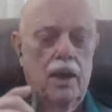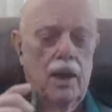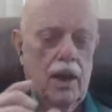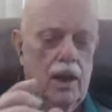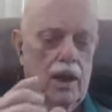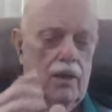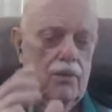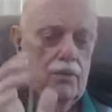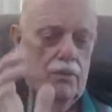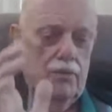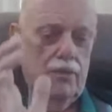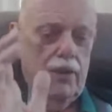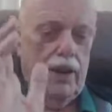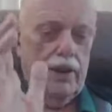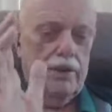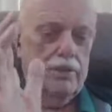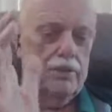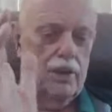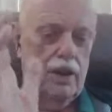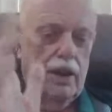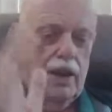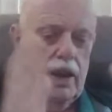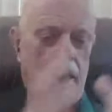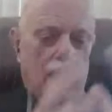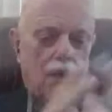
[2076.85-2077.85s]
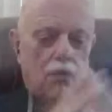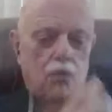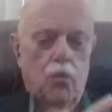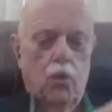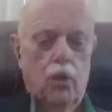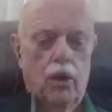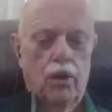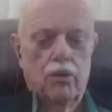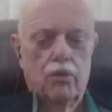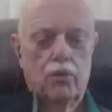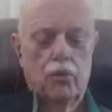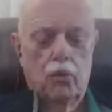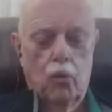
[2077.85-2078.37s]
In fact, I have
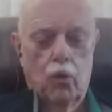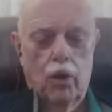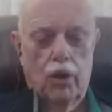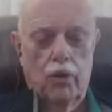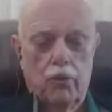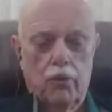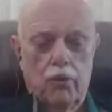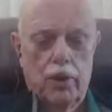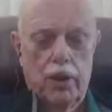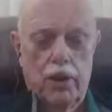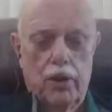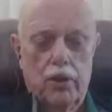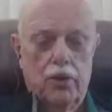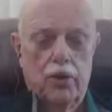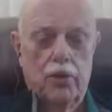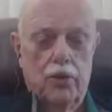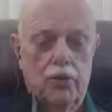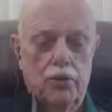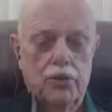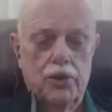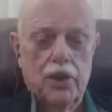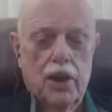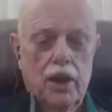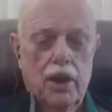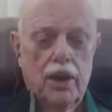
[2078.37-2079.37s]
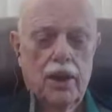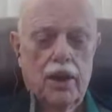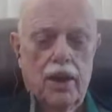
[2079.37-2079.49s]
one reader who's